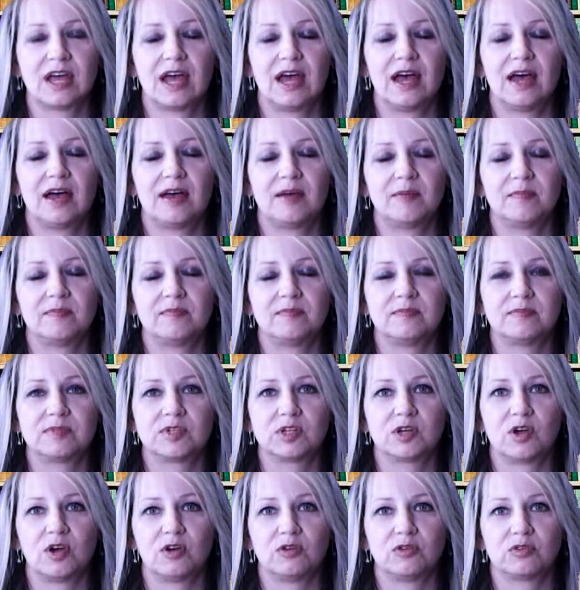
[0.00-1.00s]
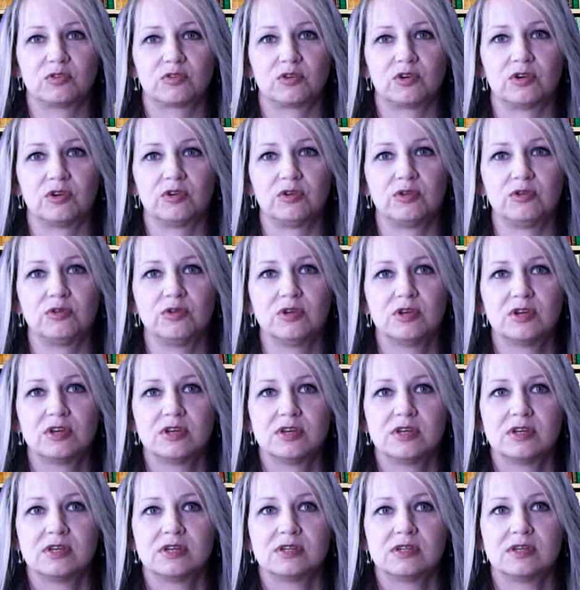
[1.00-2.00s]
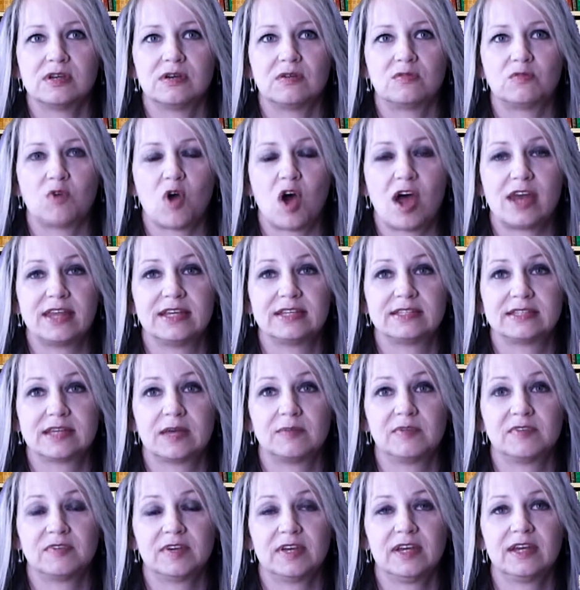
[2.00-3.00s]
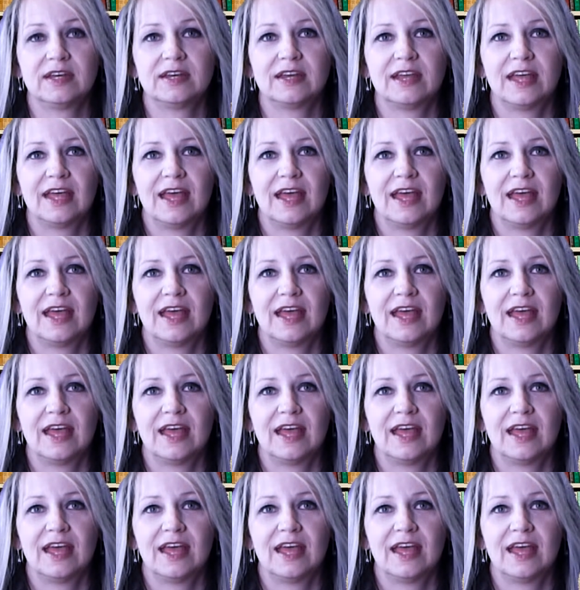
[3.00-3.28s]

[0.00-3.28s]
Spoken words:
to go through writing some of it.